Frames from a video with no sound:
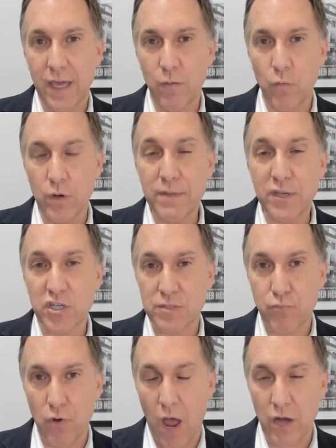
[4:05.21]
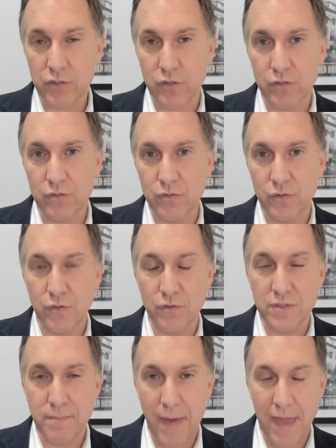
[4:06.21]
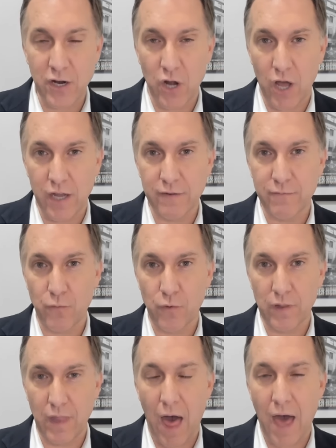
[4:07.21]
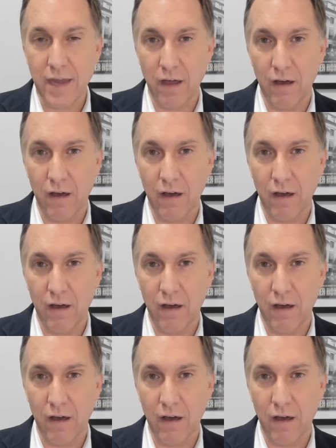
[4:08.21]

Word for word: it wouldn't be just Proctor who you depended on for a lot